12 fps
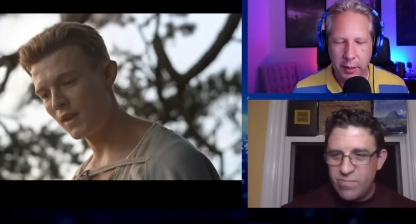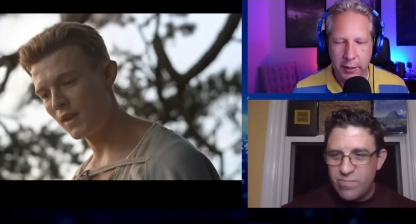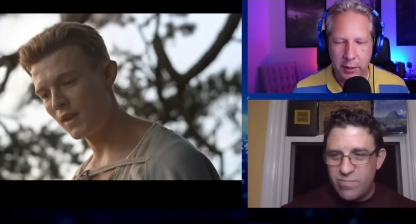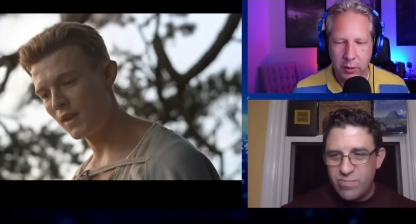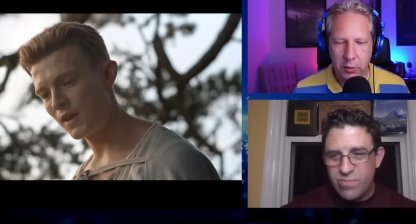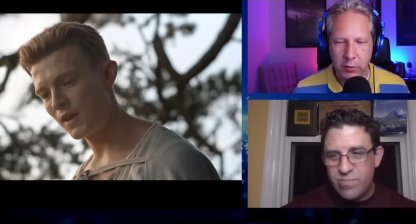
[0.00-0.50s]

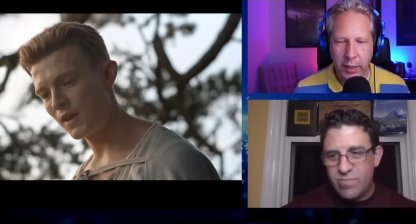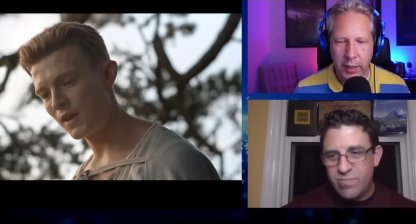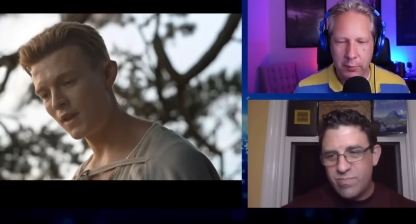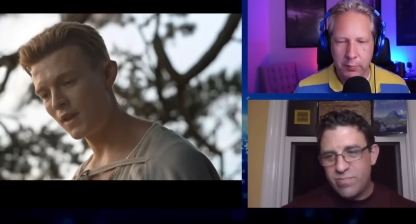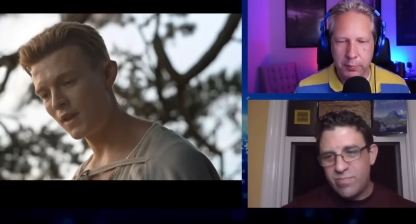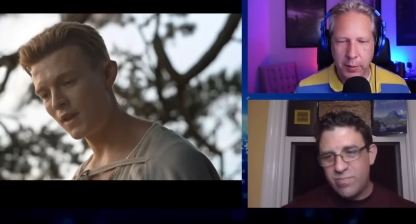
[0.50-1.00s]
Speaker 1: like you
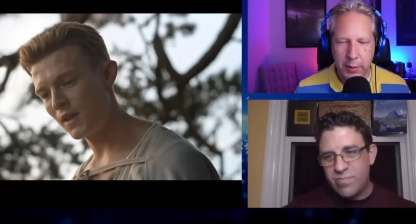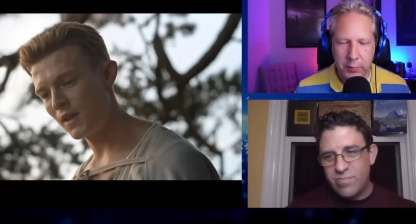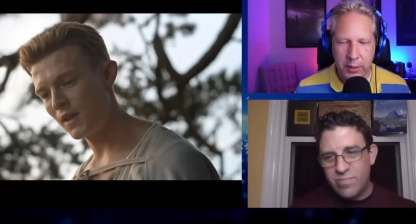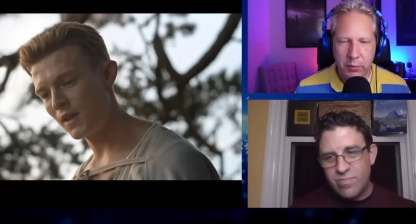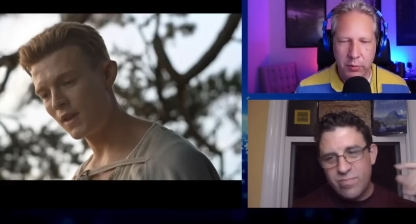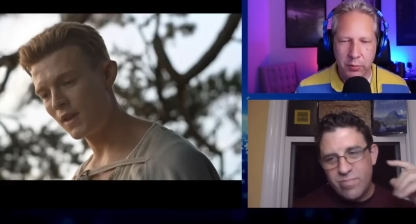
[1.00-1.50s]
and and
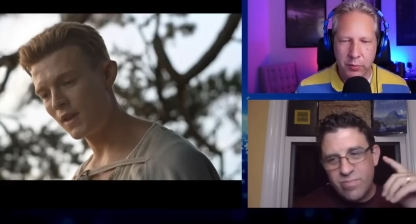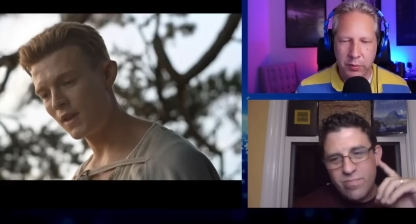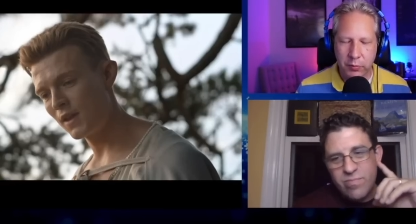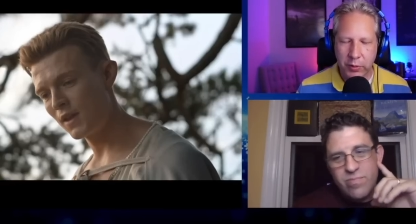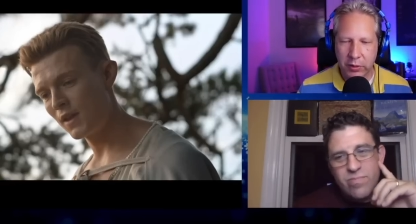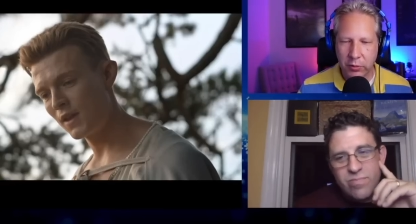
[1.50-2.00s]
me when we,
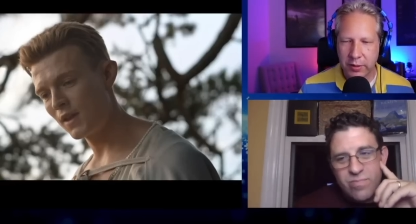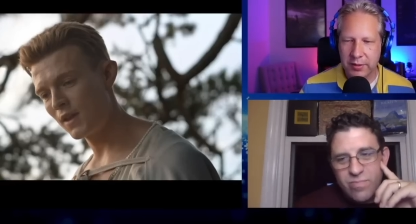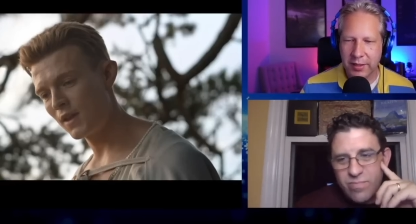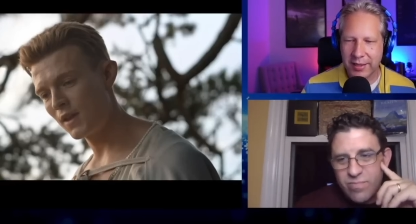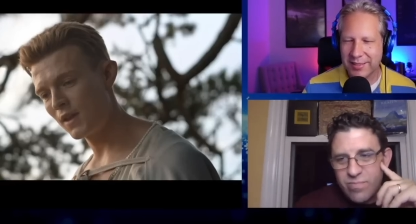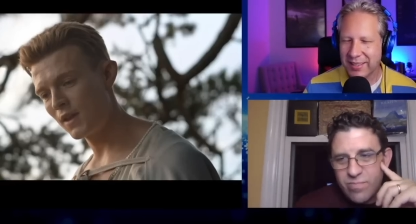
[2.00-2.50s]
we
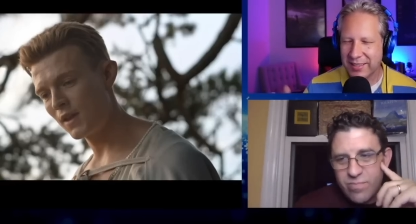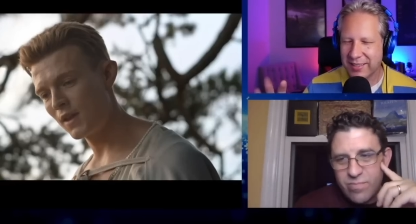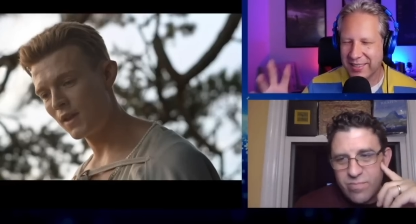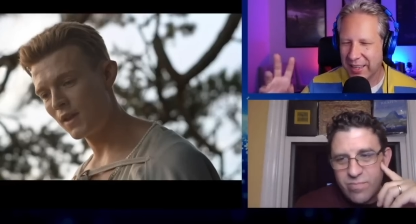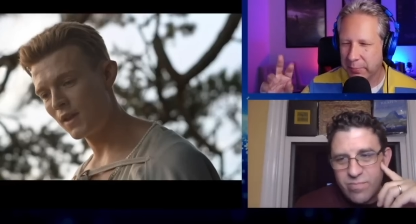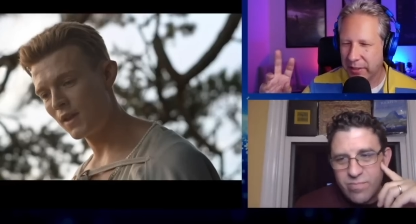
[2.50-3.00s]
criticize these
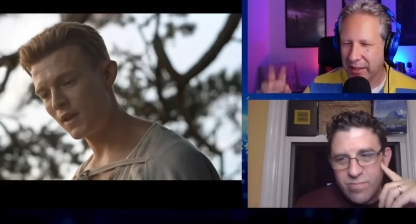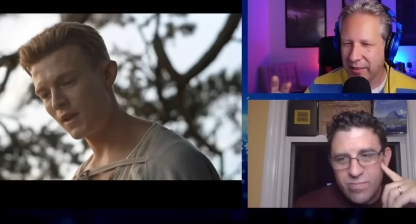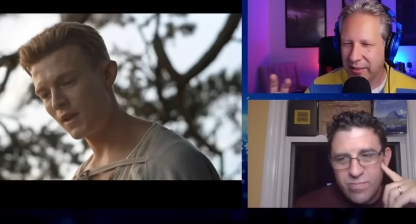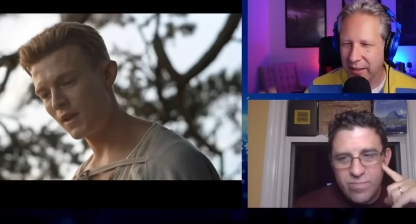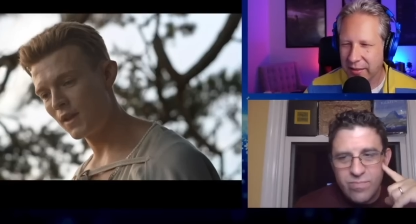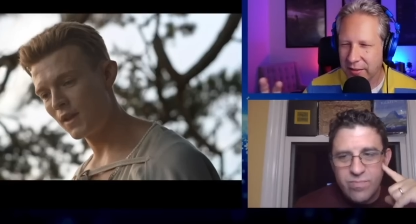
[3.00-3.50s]
nitpicky
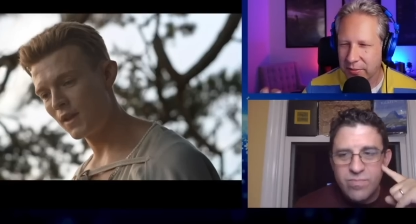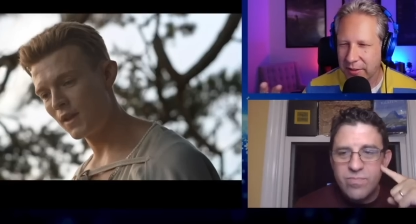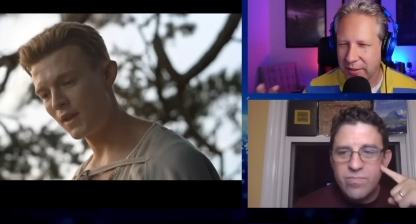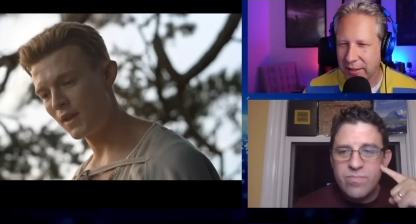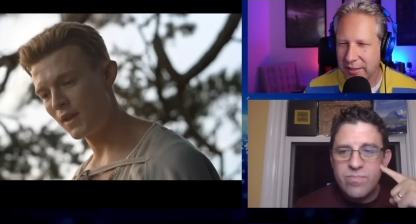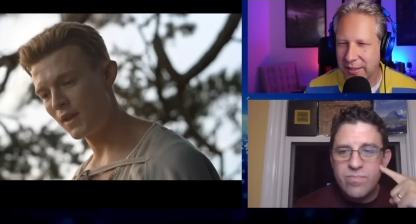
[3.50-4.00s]
things is
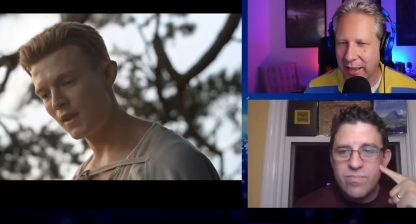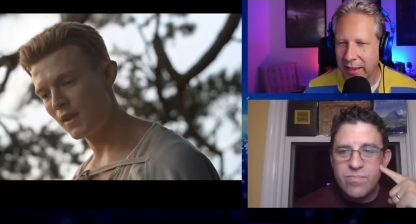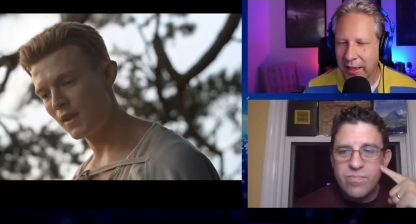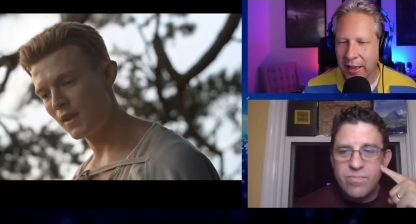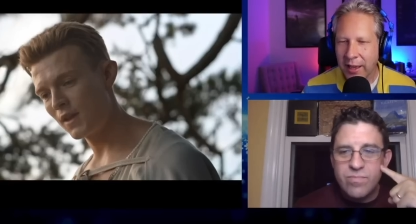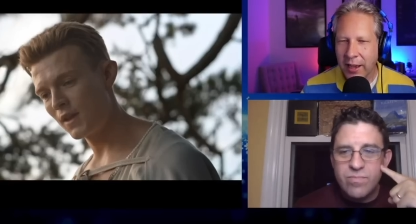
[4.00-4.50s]
what they say.